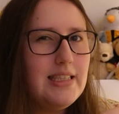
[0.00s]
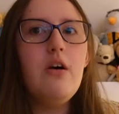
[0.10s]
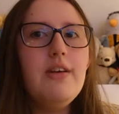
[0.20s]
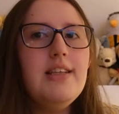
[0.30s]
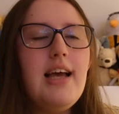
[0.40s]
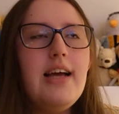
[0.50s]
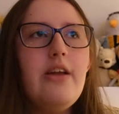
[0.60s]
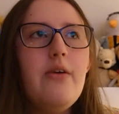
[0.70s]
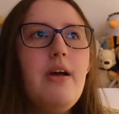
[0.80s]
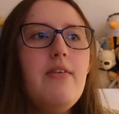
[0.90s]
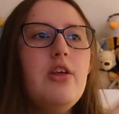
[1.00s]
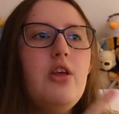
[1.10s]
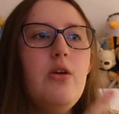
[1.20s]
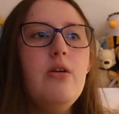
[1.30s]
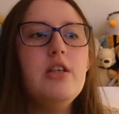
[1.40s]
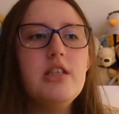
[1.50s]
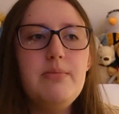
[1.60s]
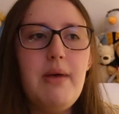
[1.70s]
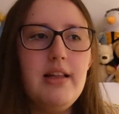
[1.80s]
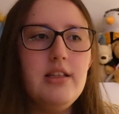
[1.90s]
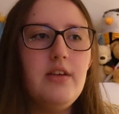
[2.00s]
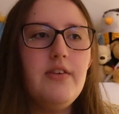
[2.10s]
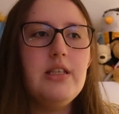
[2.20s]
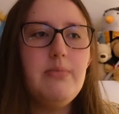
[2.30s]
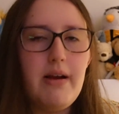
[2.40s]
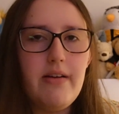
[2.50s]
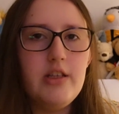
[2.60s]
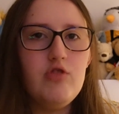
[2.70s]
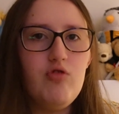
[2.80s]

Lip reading: Obviously, I don't have a huge expanse of experience